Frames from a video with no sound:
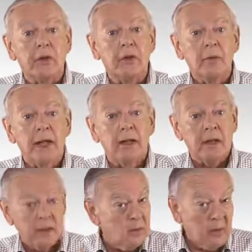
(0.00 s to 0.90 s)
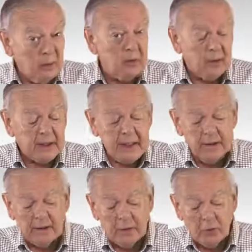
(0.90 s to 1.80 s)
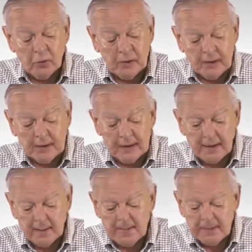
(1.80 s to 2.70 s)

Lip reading: humanity that we will look at in more detail.